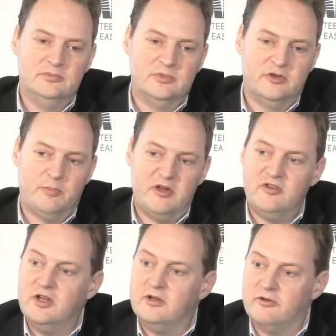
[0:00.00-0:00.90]

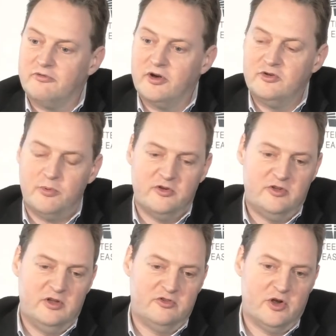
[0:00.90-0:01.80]
especially French
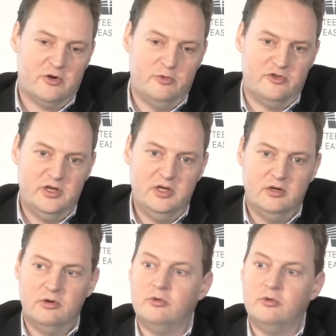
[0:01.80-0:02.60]
President Sarkozy,